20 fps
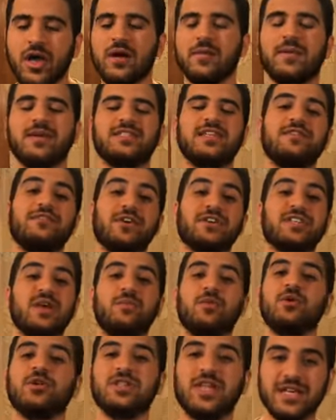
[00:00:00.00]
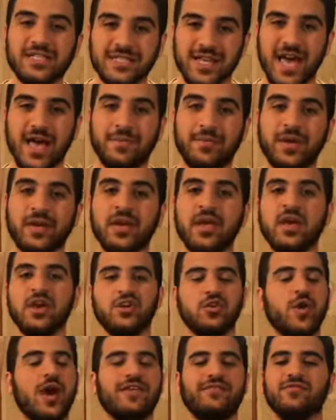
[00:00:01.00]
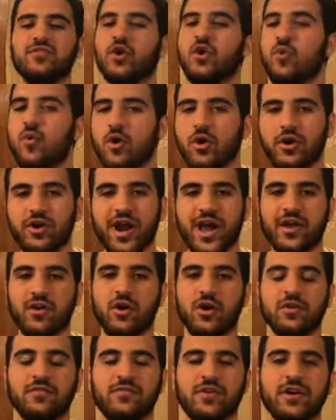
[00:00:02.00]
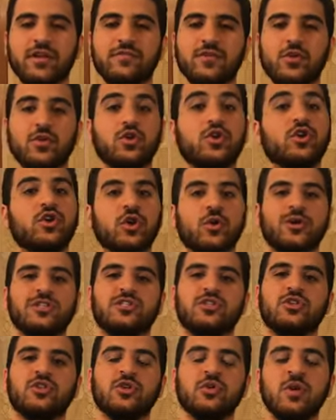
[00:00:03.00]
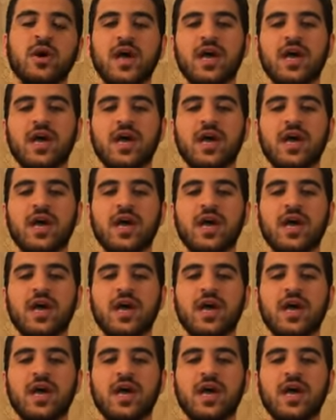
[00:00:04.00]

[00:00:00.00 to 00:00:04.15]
But say for example it does happen, you have no water at all in front of you, you don't know what to do,